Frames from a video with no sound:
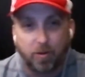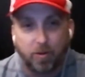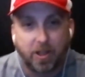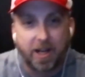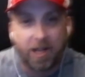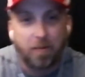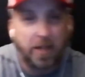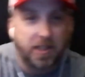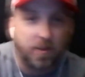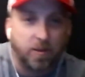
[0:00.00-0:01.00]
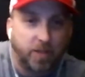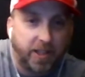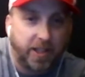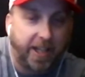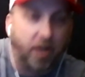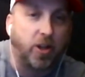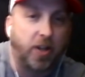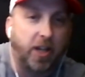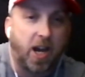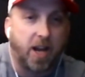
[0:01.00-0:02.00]
what kind of piece of gear you
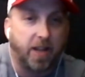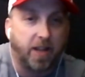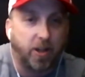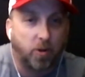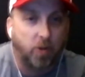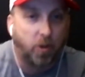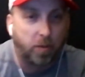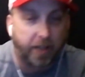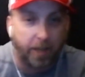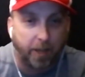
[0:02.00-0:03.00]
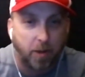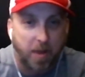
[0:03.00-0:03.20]
got that you're playing with,